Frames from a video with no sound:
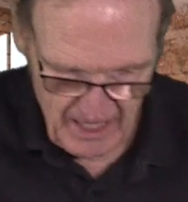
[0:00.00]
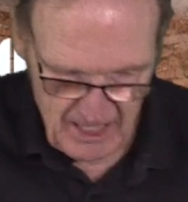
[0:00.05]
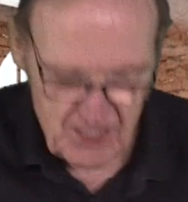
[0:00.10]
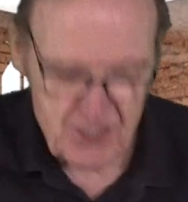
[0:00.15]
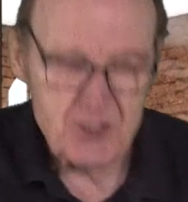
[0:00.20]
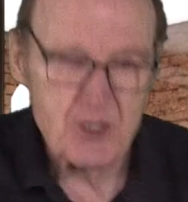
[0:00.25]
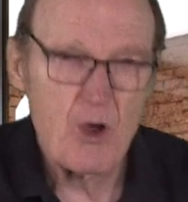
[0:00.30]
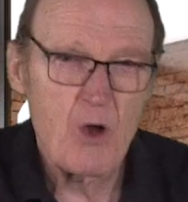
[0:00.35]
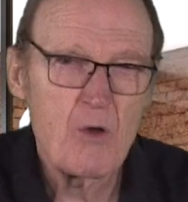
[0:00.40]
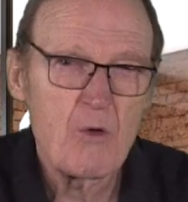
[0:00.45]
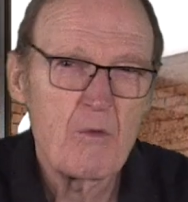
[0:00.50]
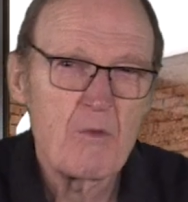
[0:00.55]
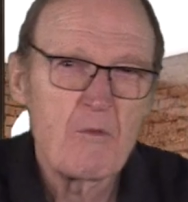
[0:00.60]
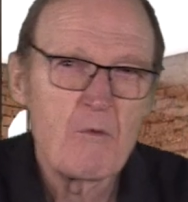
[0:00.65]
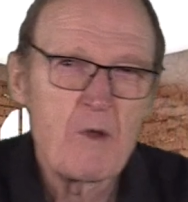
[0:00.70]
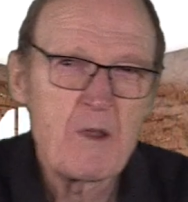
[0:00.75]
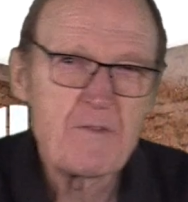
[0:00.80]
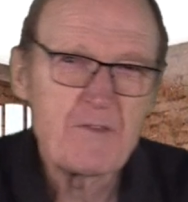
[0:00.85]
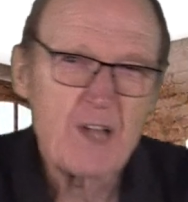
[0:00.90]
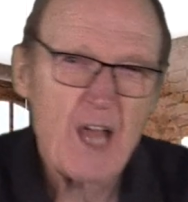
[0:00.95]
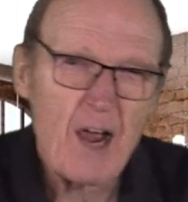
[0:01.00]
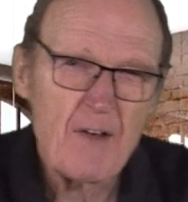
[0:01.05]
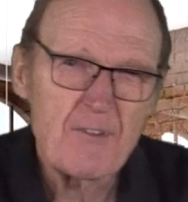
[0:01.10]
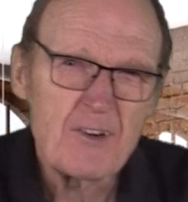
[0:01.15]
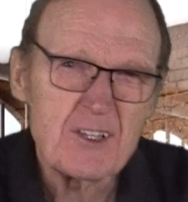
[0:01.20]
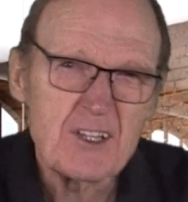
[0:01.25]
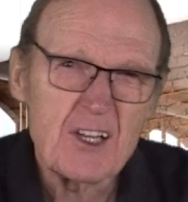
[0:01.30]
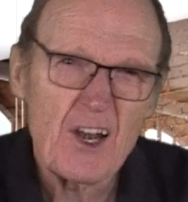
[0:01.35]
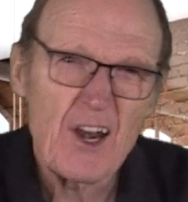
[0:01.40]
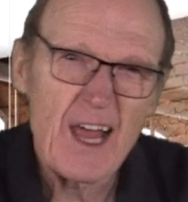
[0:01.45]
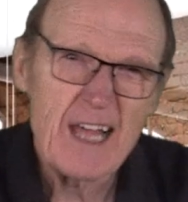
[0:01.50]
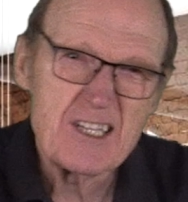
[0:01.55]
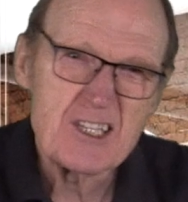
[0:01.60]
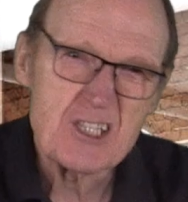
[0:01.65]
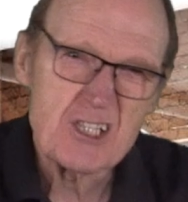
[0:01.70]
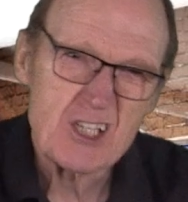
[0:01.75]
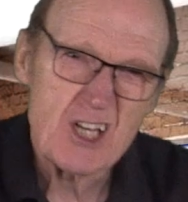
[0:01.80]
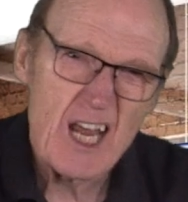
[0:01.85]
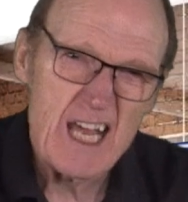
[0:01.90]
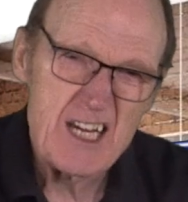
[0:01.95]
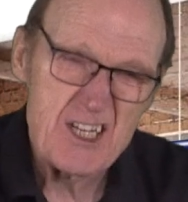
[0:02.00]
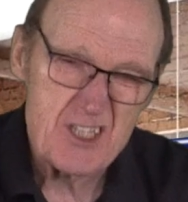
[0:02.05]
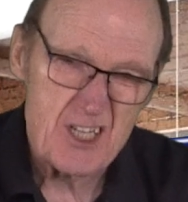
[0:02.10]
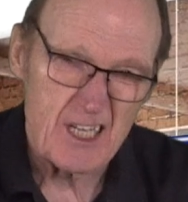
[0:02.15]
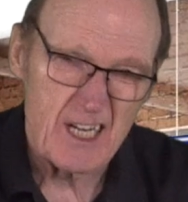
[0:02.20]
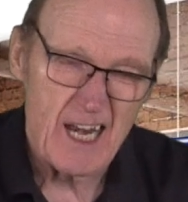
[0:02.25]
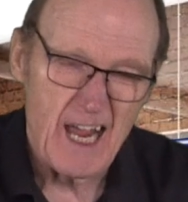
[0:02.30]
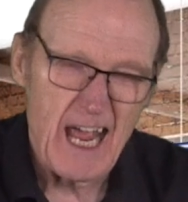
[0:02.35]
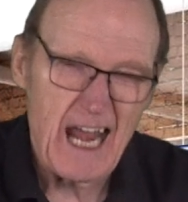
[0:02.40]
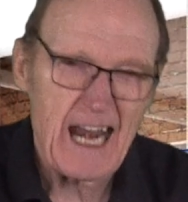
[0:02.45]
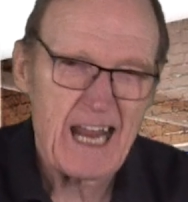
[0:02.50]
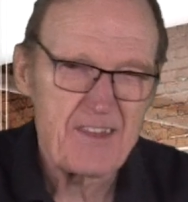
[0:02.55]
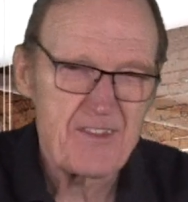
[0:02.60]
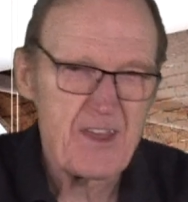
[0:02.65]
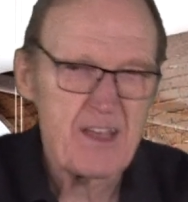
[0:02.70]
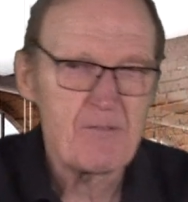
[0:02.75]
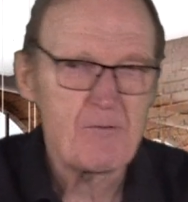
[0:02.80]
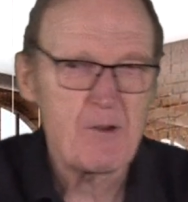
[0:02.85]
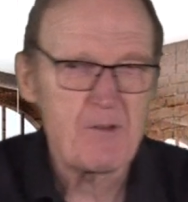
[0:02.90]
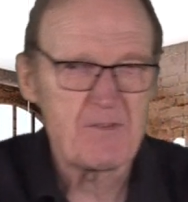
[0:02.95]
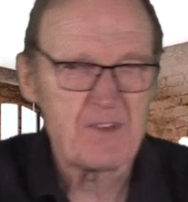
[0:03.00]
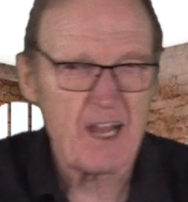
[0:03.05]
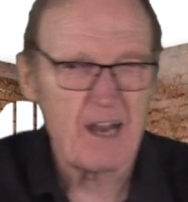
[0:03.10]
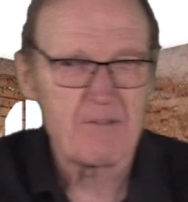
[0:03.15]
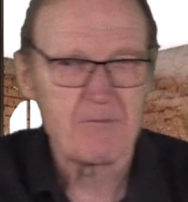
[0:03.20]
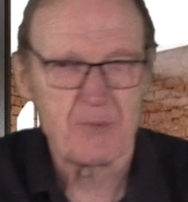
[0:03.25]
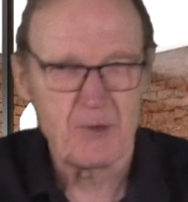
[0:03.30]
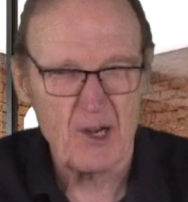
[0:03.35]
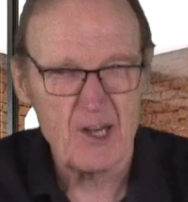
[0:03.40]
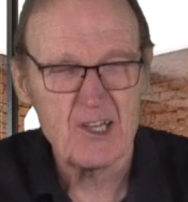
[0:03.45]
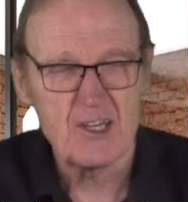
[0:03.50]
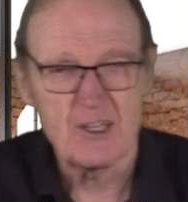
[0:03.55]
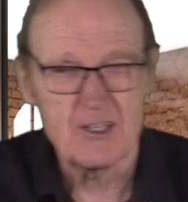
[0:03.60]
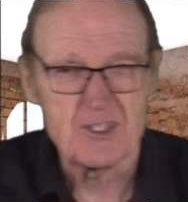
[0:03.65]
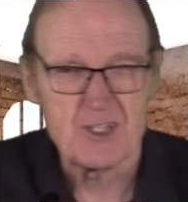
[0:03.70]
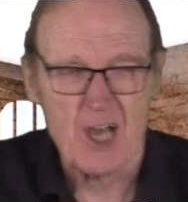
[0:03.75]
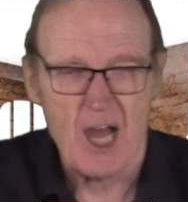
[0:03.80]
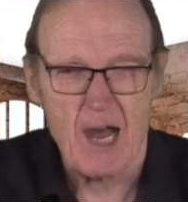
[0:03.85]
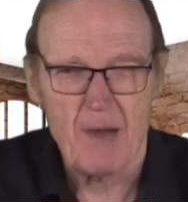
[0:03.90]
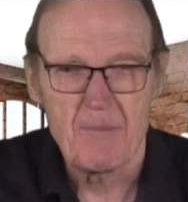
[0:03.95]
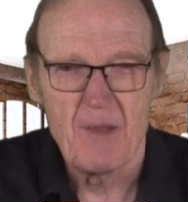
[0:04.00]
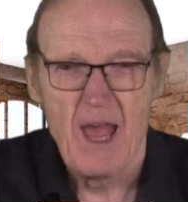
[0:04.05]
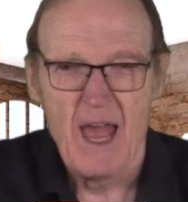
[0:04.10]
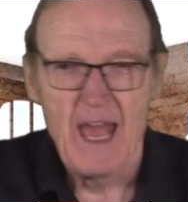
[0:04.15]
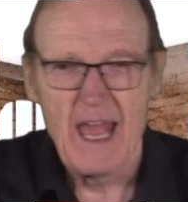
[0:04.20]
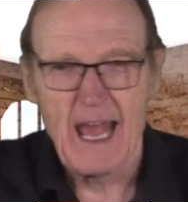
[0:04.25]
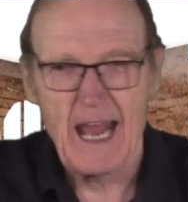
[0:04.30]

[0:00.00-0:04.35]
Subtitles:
so we've covered the legislation, and I think we've done a pretty good job,